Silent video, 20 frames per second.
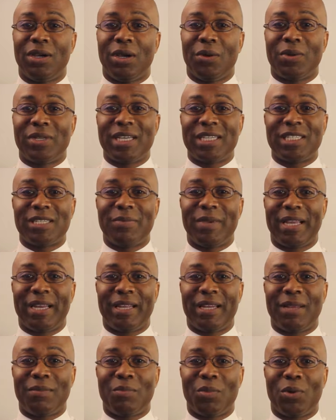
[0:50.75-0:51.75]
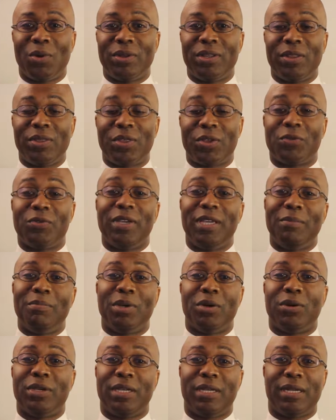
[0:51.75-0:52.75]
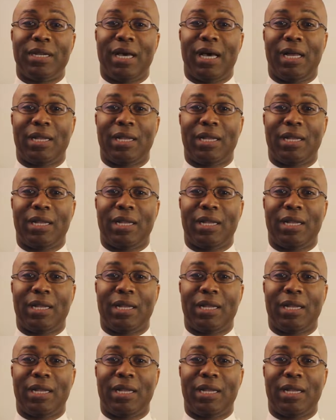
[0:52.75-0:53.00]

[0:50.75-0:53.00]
was estimated at more than $3 billion.